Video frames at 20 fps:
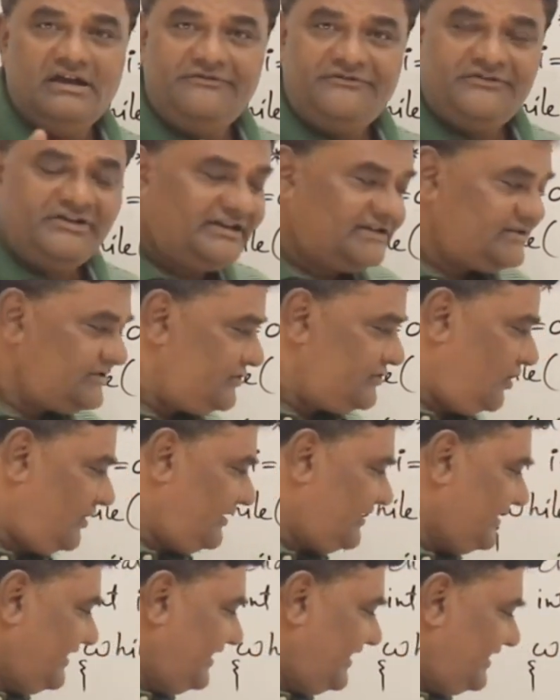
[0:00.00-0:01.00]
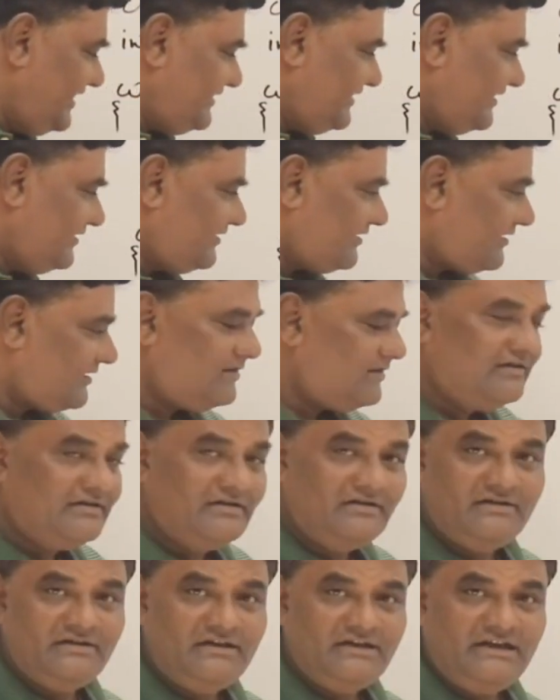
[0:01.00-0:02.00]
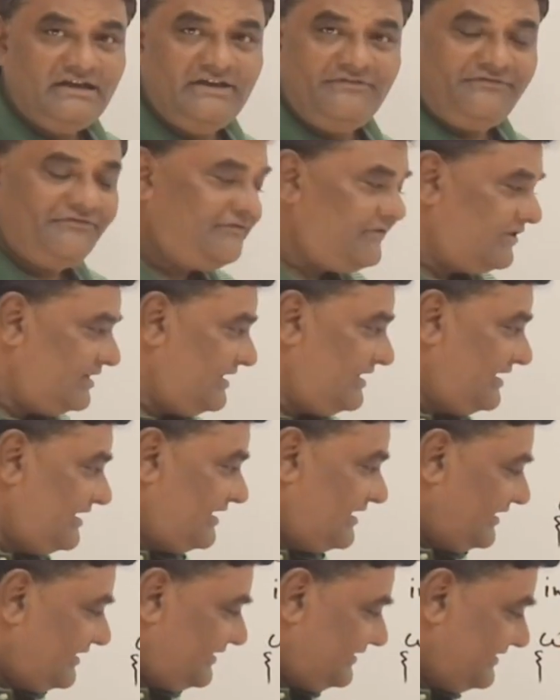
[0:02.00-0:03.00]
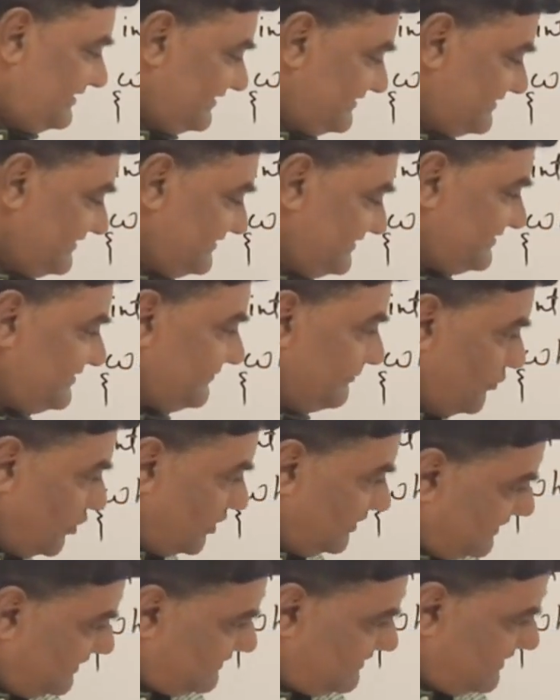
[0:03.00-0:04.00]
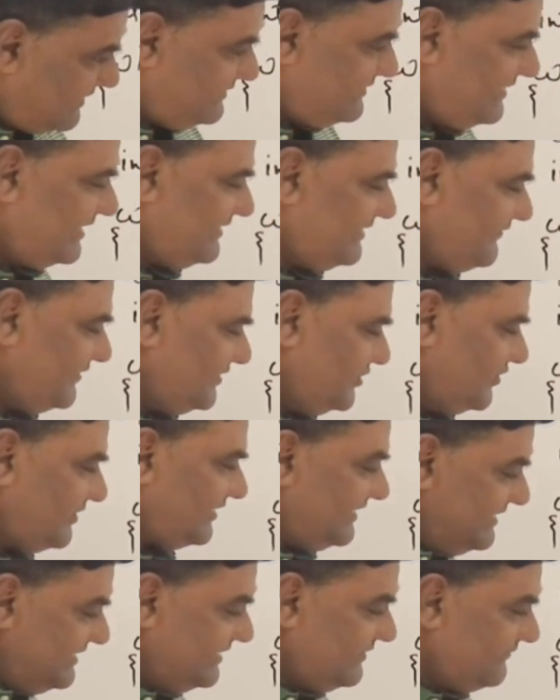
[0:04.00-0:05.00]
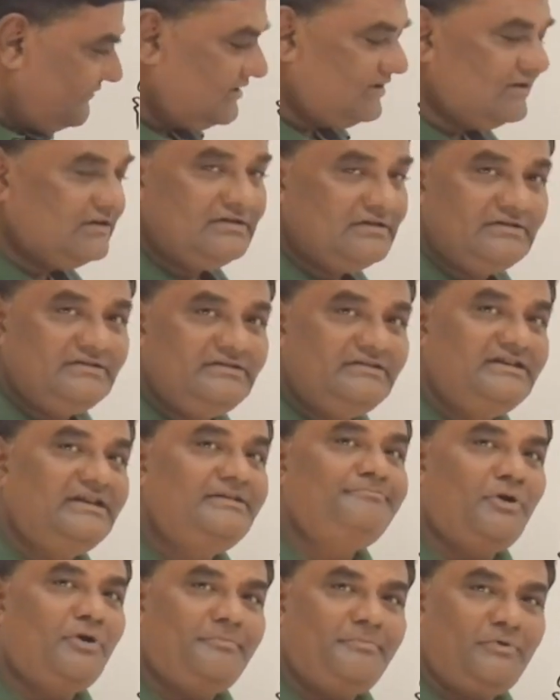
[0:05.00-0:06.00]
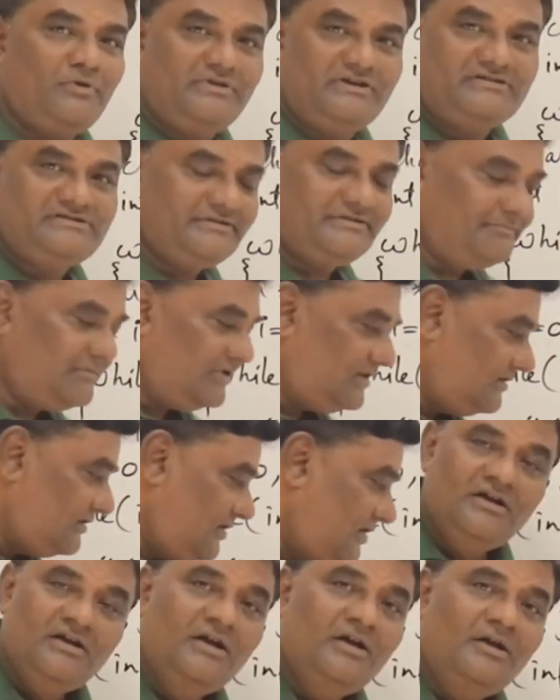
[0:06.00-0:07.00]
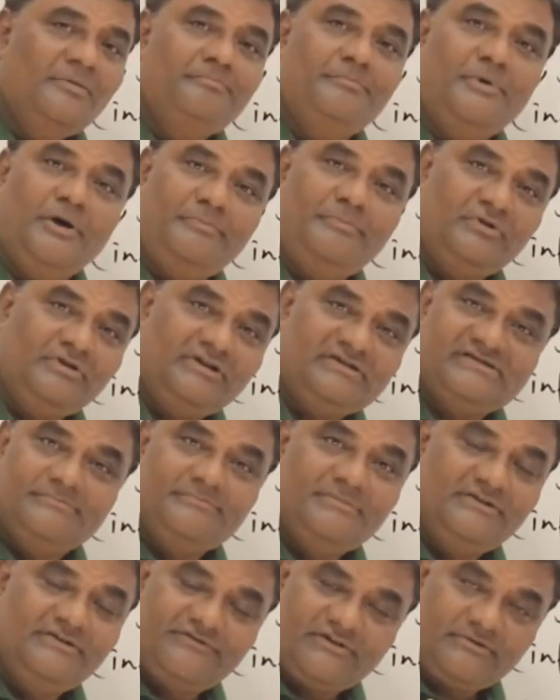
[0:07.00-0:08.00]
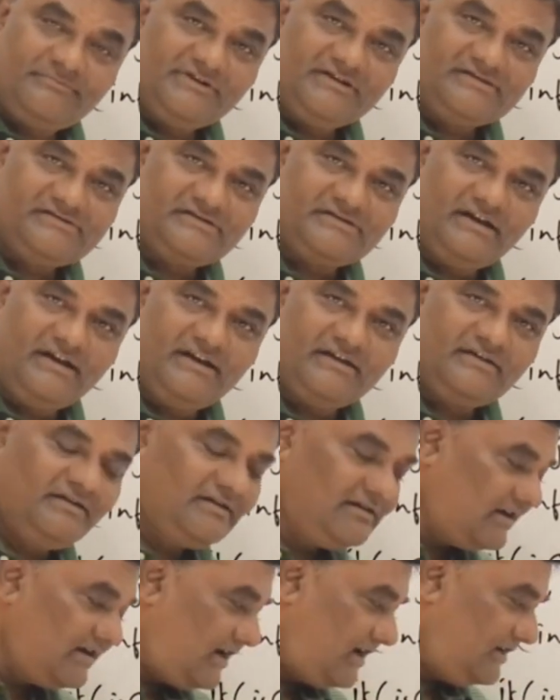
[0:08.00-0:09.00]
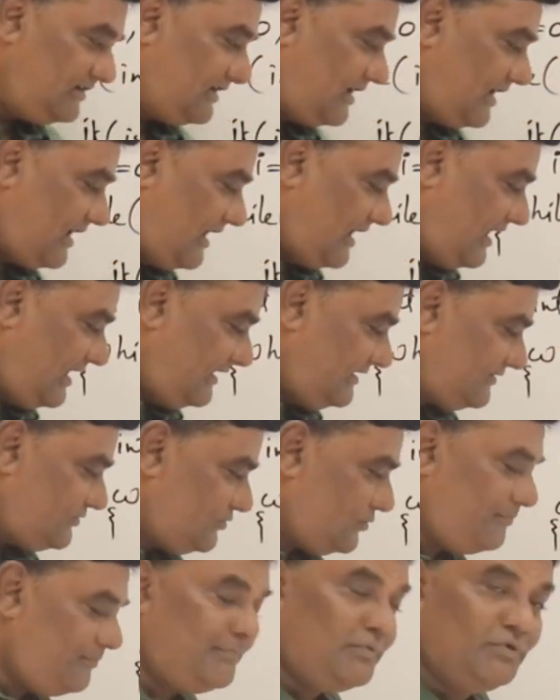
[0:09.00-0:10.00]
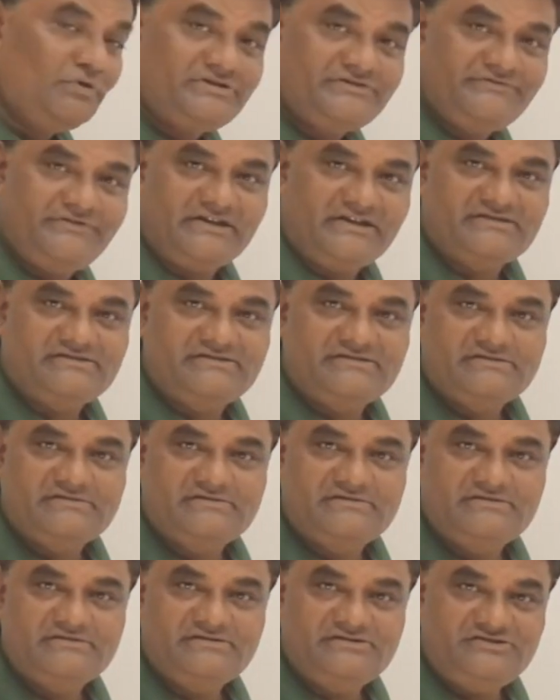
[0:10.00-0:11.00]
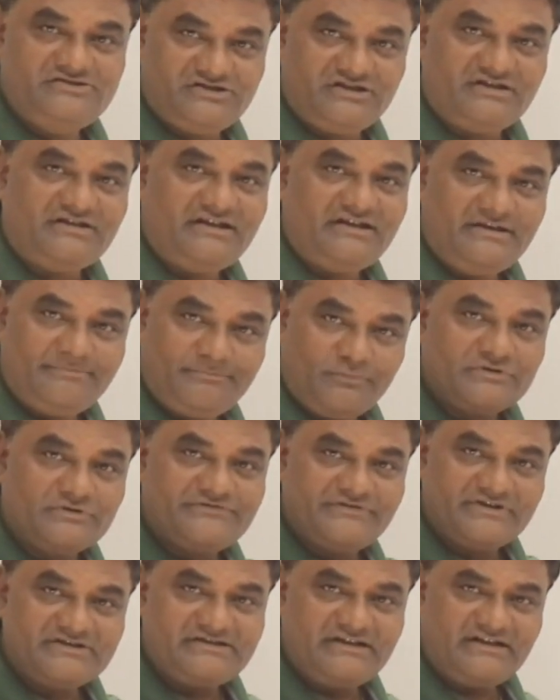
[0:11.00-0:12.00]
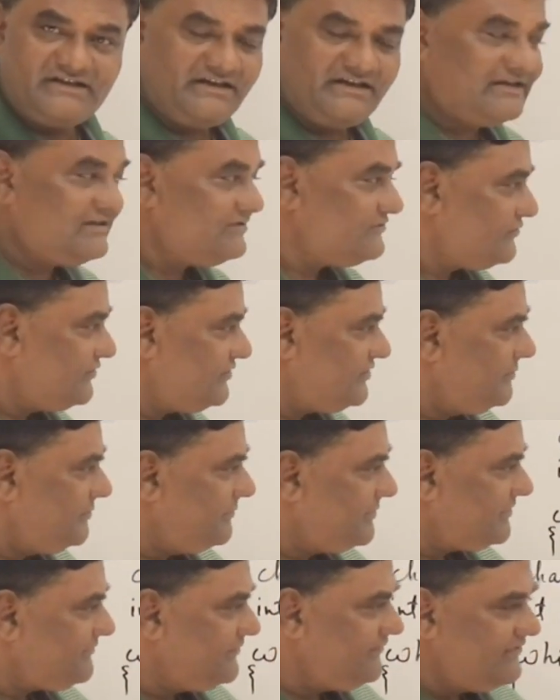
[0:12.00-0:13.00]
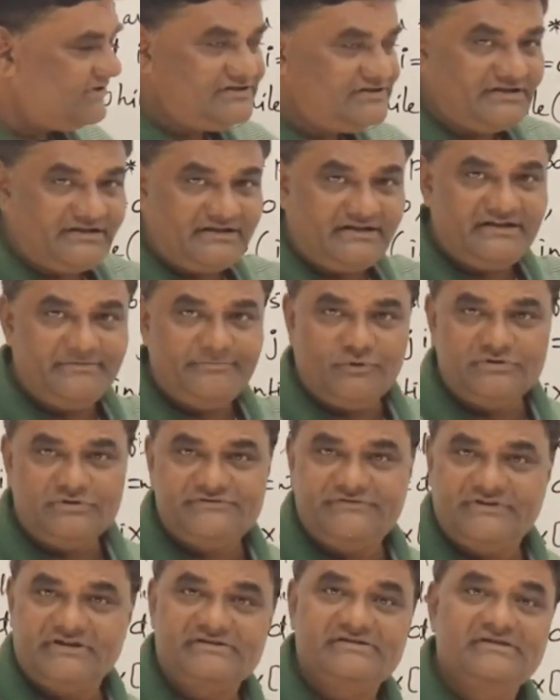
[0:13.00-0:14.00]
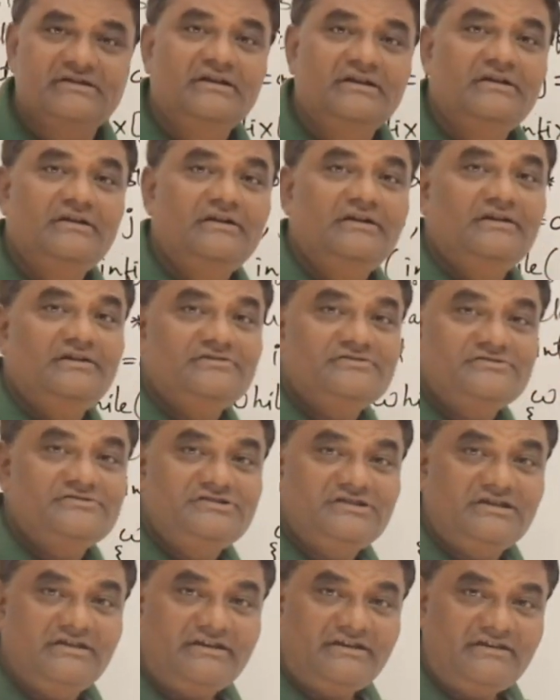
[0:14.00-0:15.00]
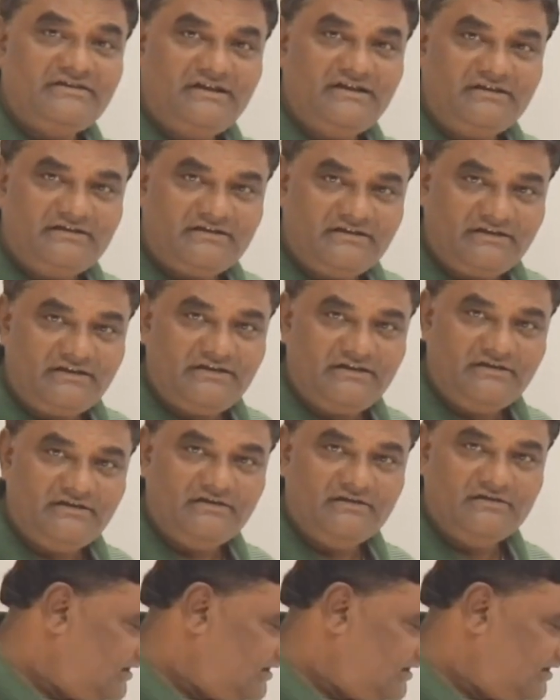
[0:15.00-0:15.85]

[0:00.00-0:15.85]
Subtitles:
If it is not greater, if this is smaller than that one or equal, then pop out a symbol. Pop out a symbol from the stack and add it to postfix. Generate a postfix array. So you remember we were generating postfix. So generate that array.